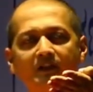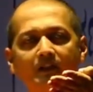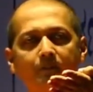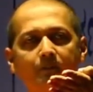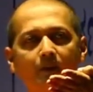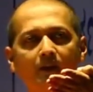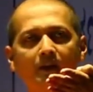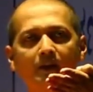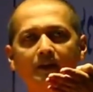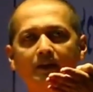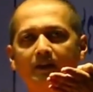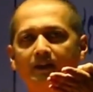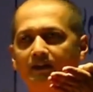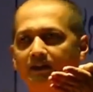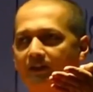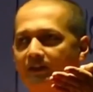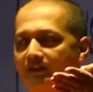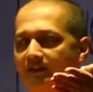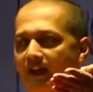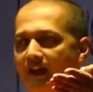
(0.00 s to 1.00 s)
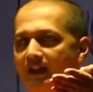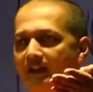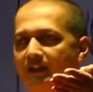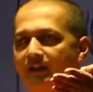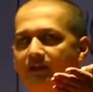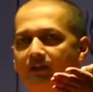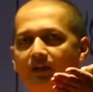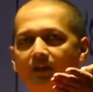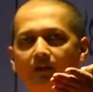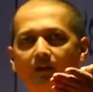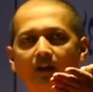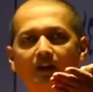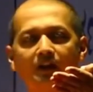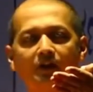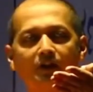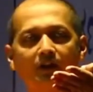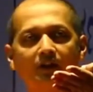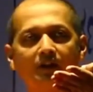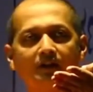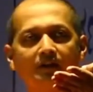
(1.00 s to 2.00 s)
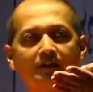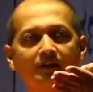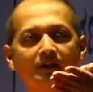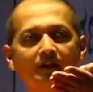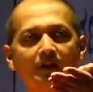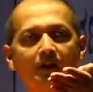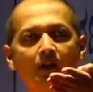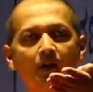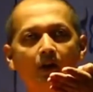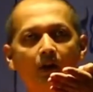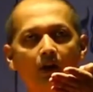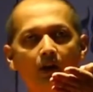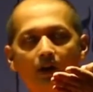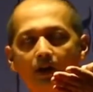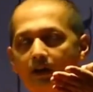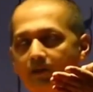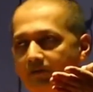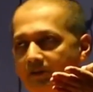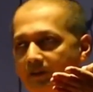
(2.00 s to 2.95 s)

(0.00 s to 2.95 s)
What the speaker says: in politics, in science, in religion. All